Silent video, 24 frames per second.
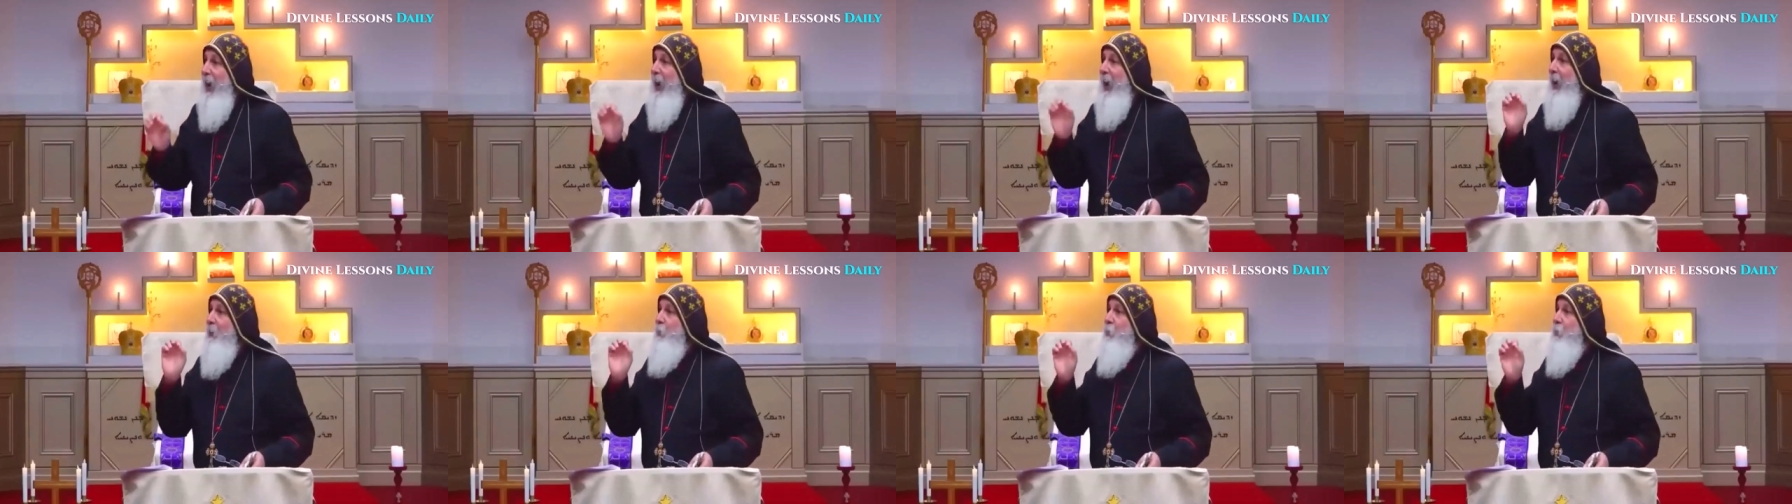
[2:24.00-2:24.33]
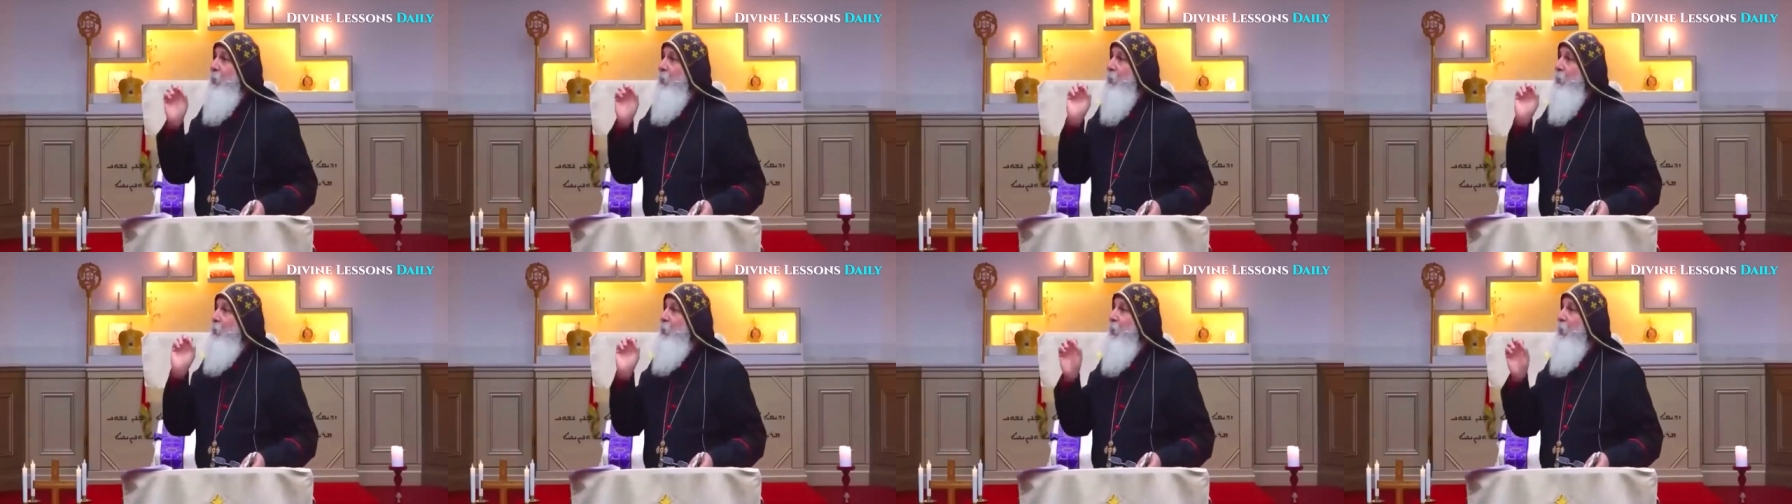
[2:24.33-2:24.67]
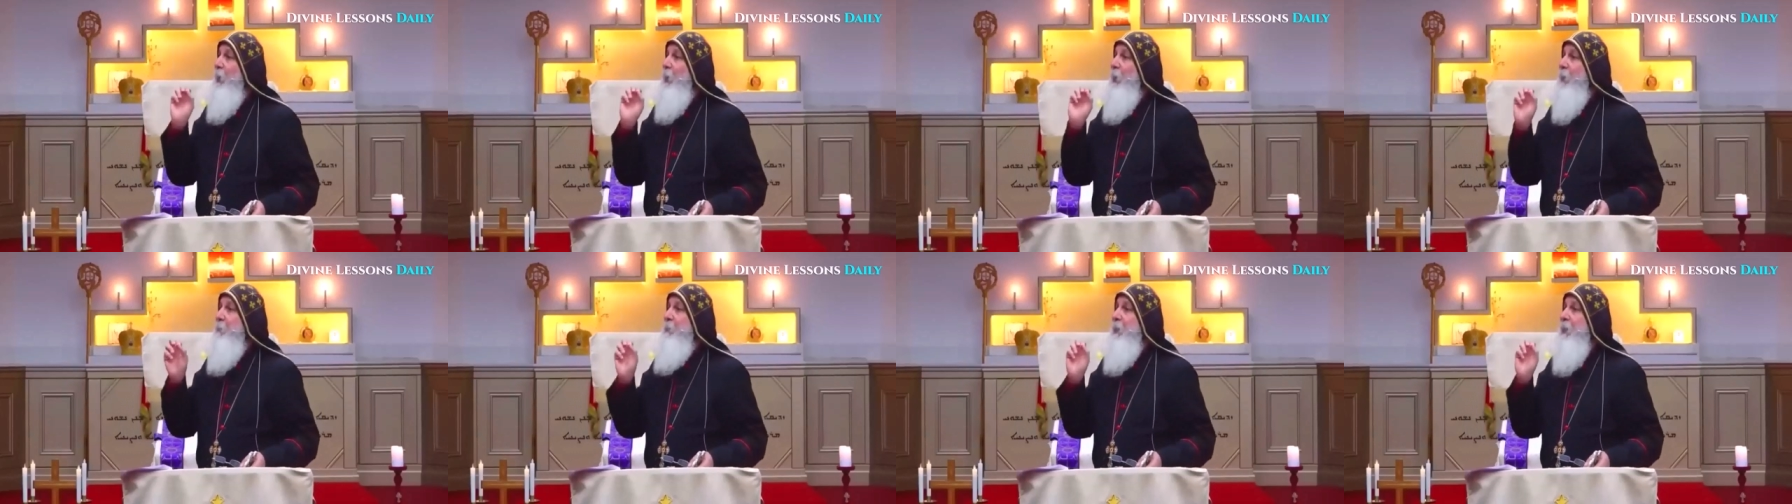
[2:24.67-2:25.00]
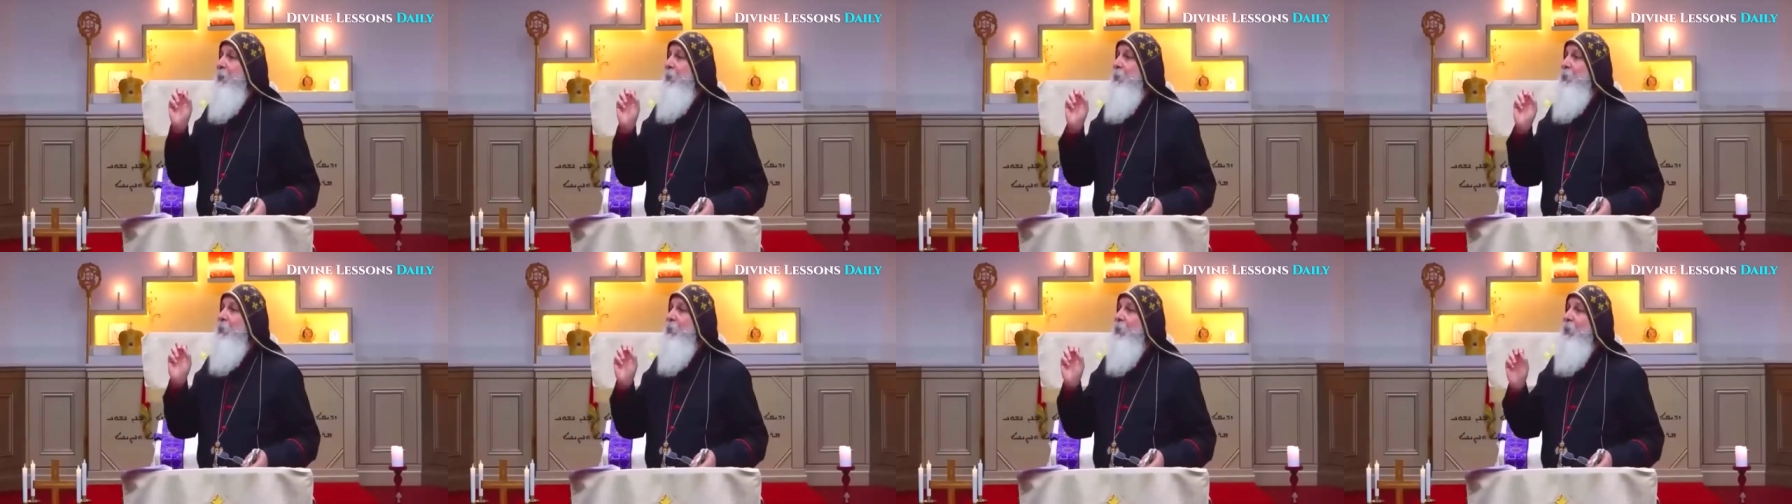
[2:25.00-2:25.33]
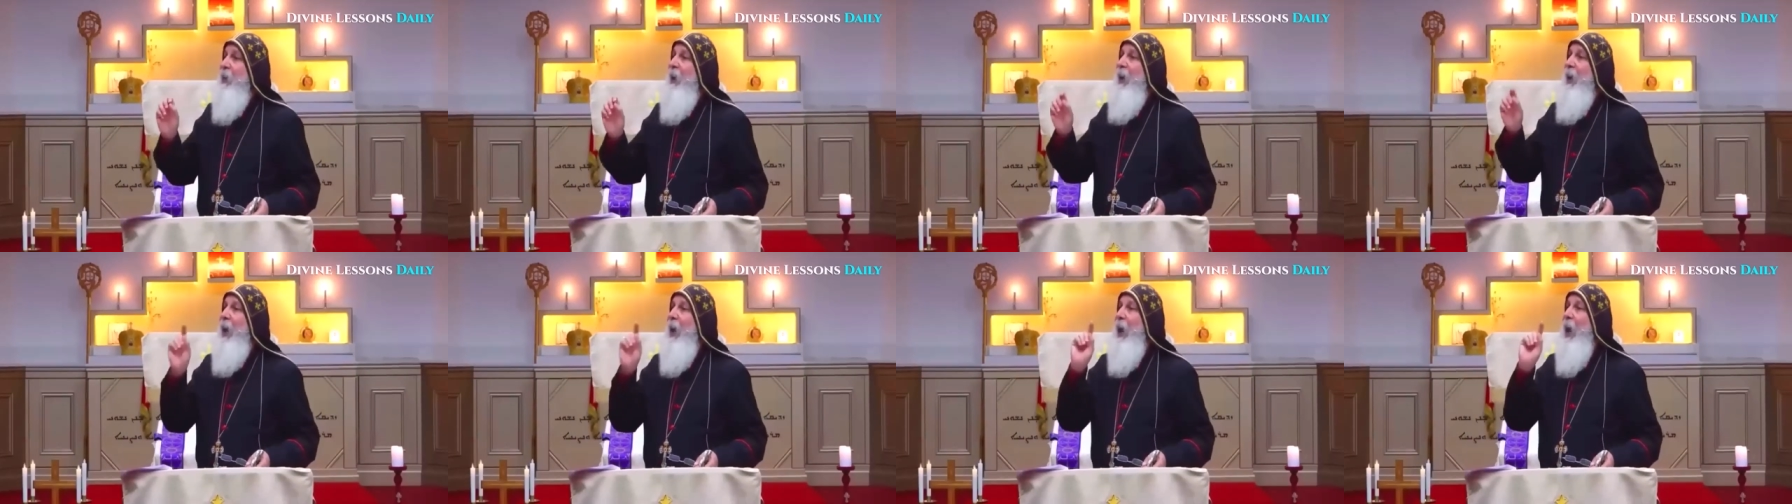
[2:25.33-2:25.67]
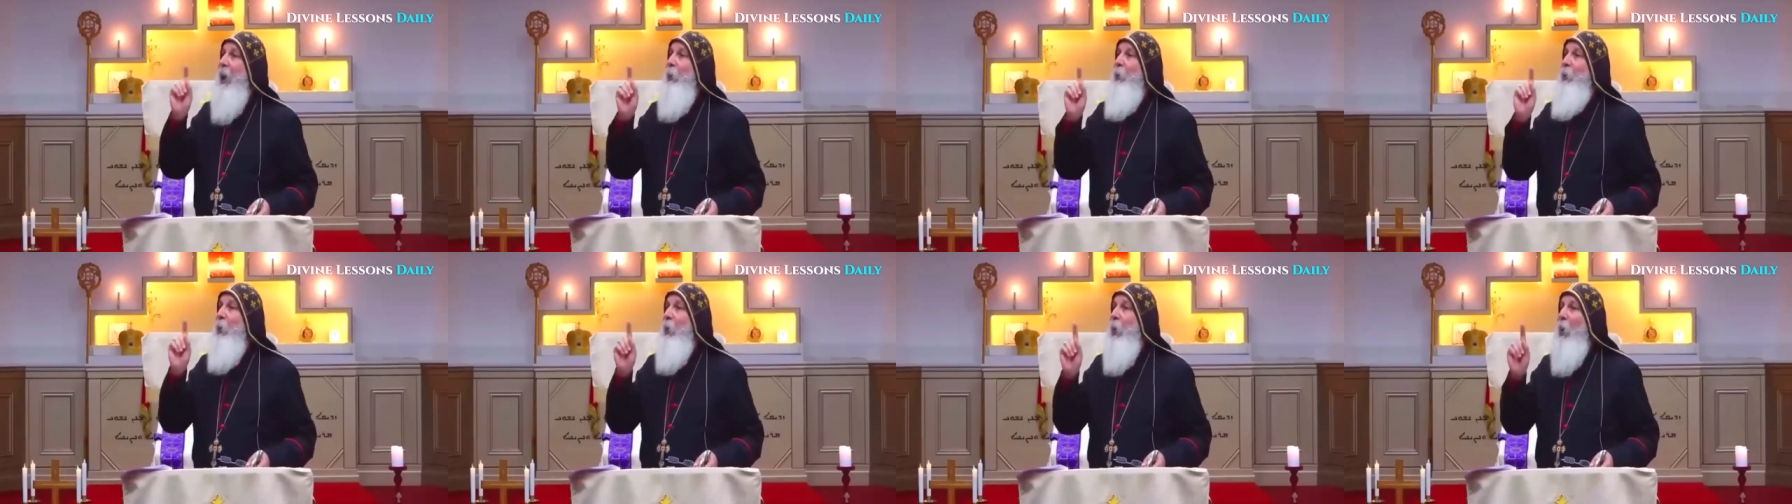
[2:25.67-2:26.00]
has determined
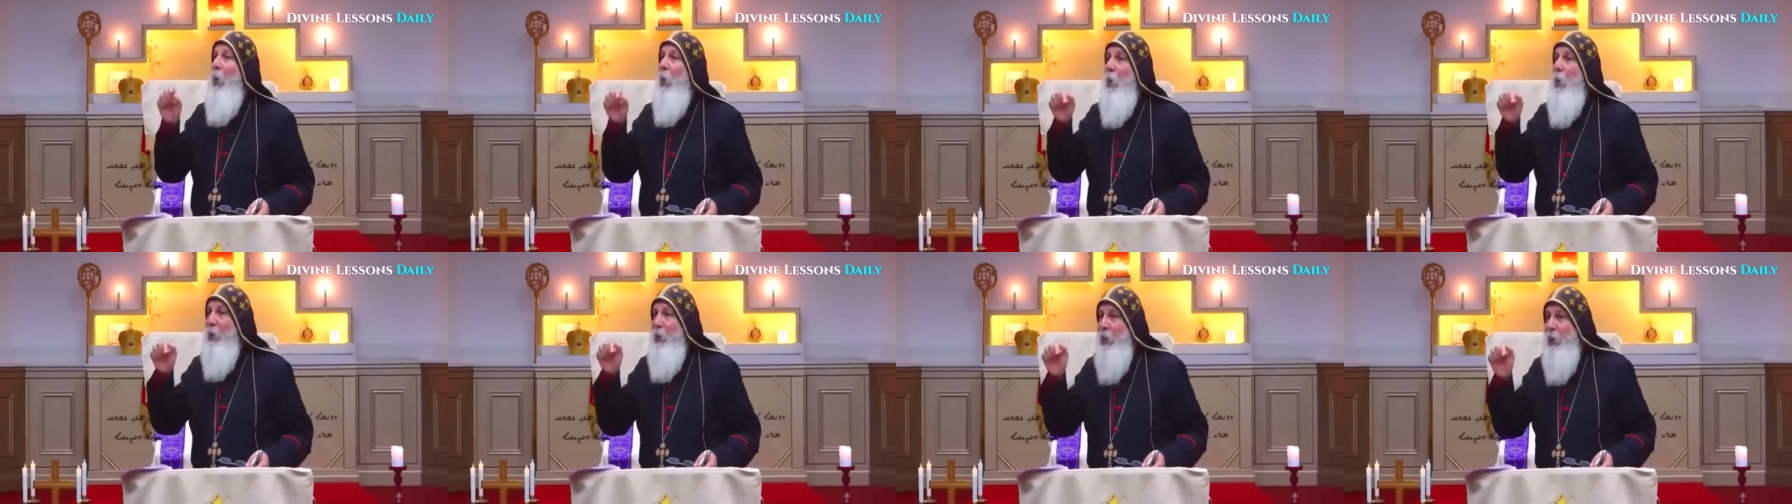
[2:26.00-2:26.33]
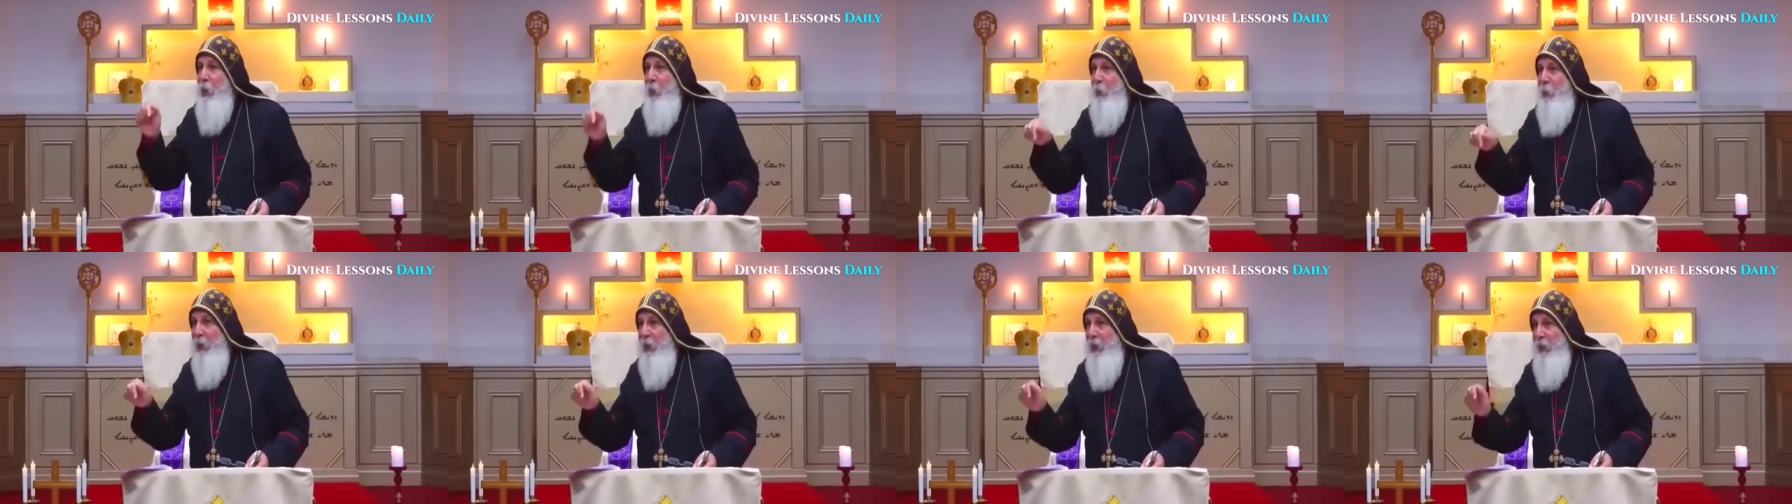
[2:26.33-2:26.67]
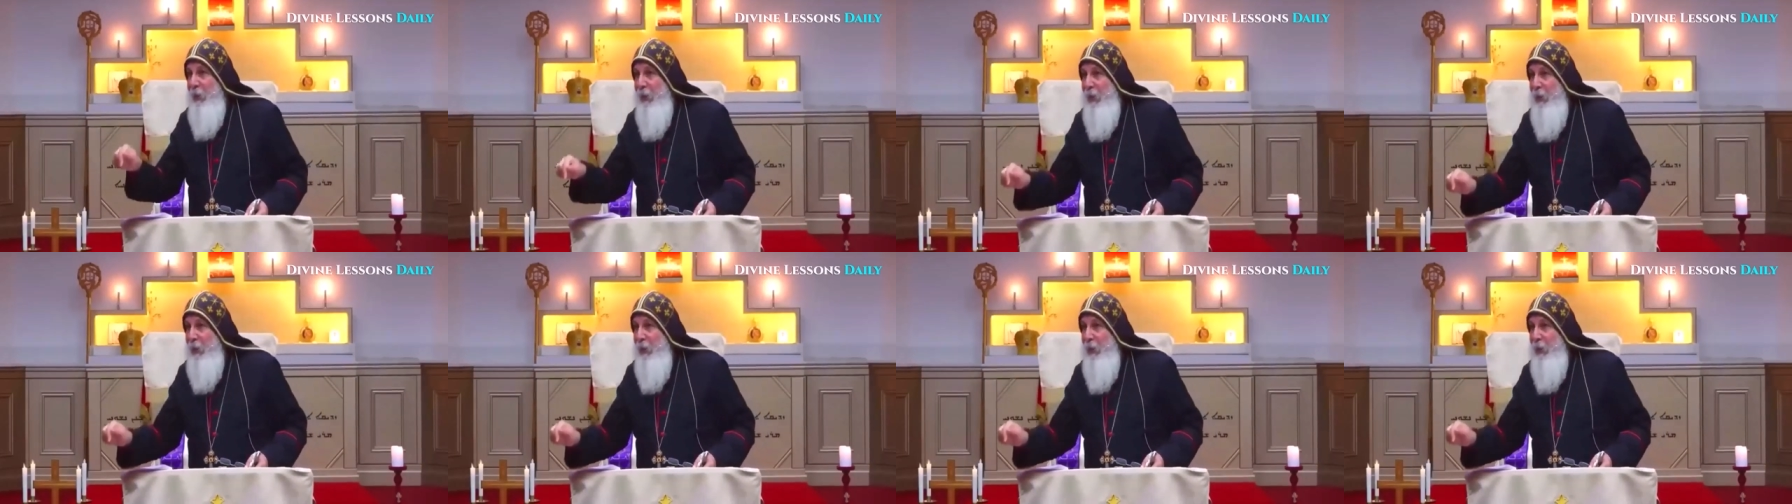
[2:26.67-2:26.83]
how long you will